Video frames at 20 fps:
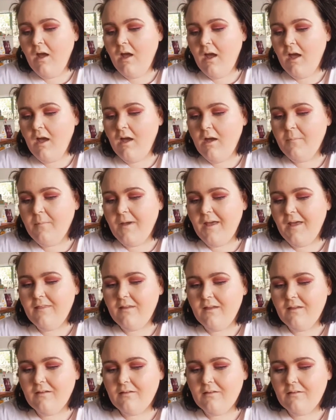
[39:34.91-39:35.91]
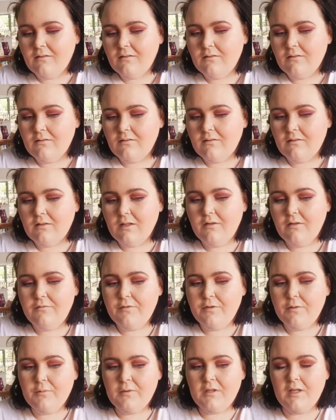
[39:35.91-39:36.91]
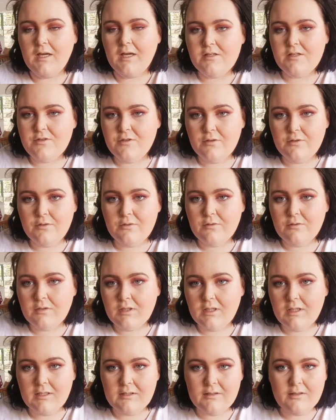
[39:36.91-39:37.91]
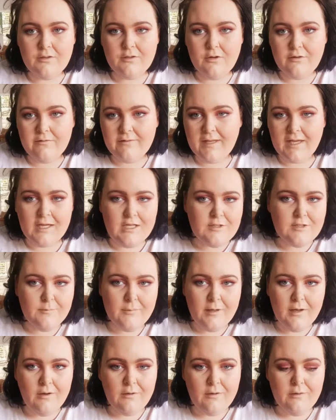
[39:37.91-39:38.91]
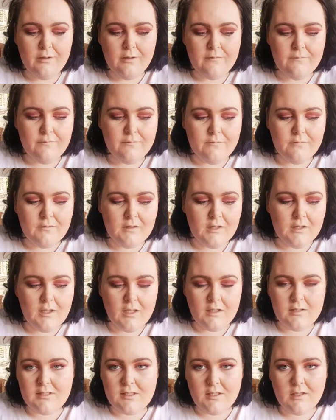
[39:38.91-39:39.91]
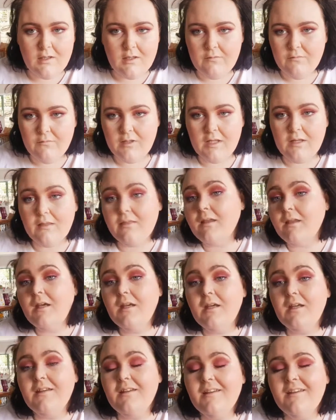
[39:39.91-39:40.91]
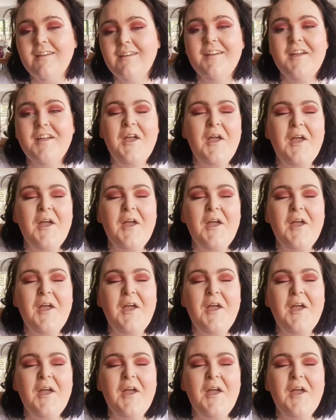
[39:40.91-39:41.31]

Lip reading: I think if you would like to, click the notification bell, if that's even a thing.